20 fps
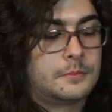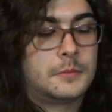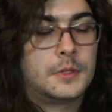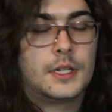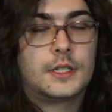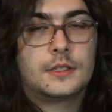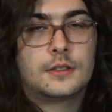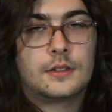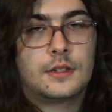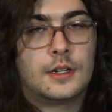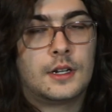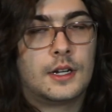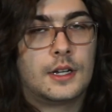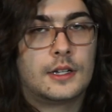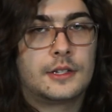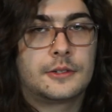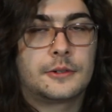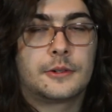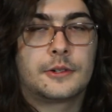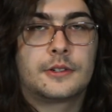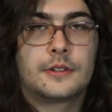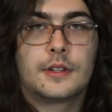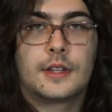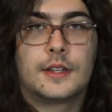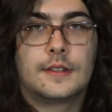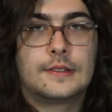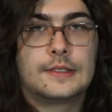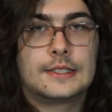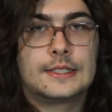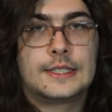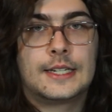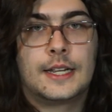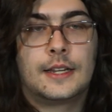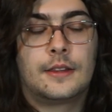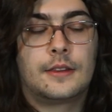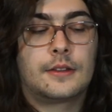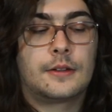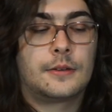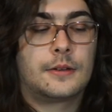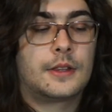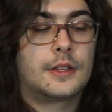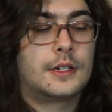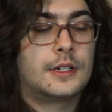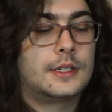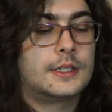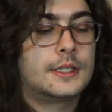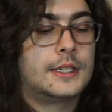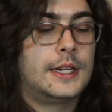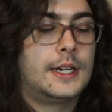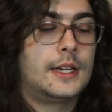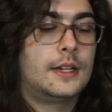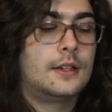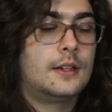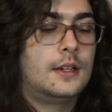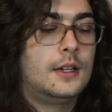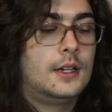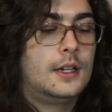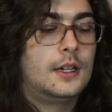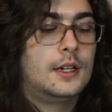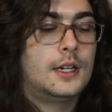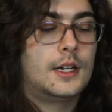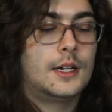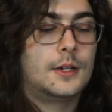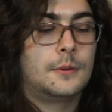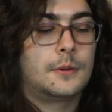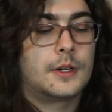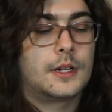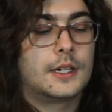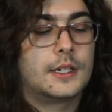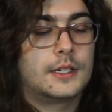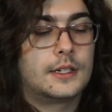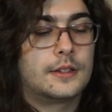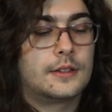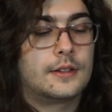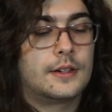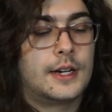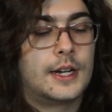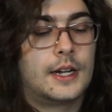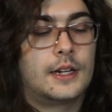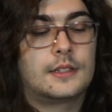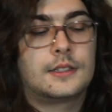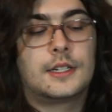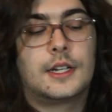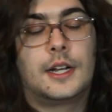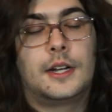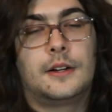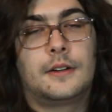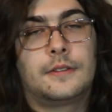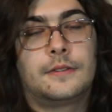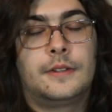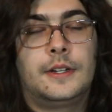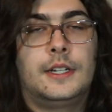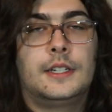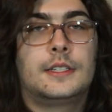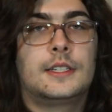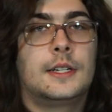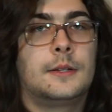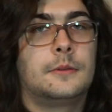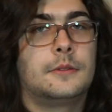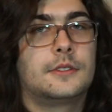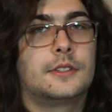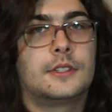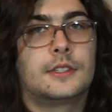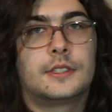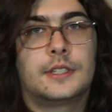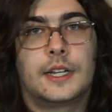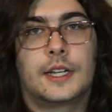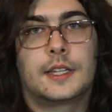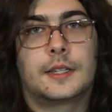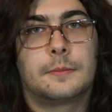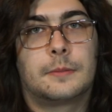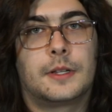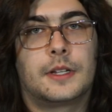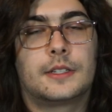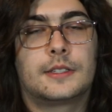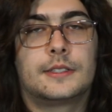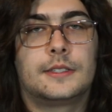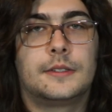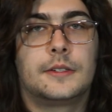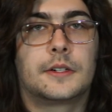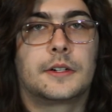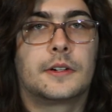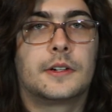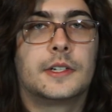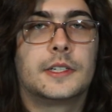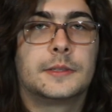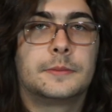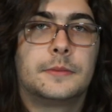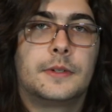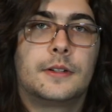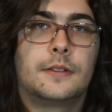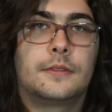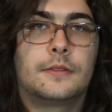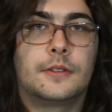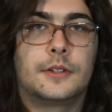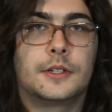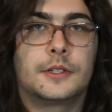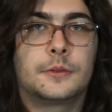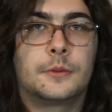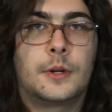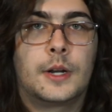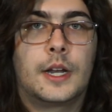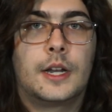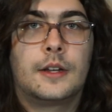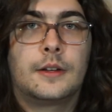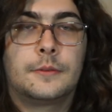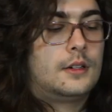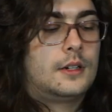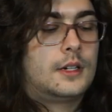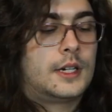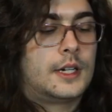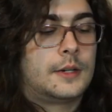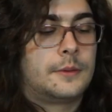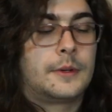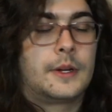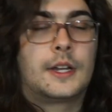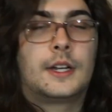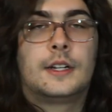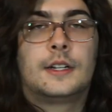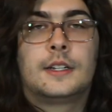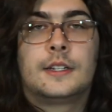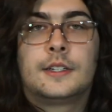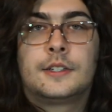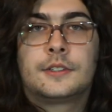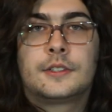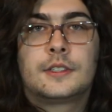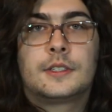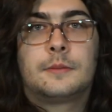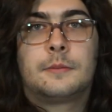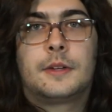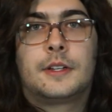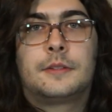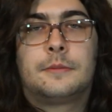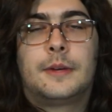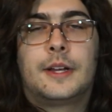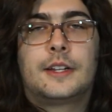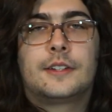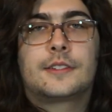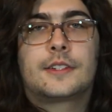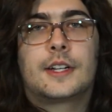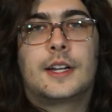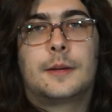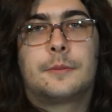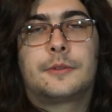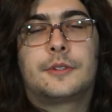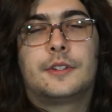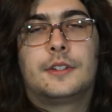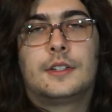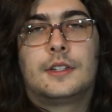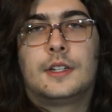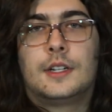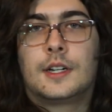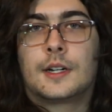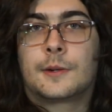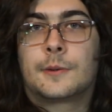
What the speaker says: But Sorcerer levels 10 through 13, we'll get another ASI or feat, and we'll just take the +2 to Charisma for a 20. And we get an additional Magic option.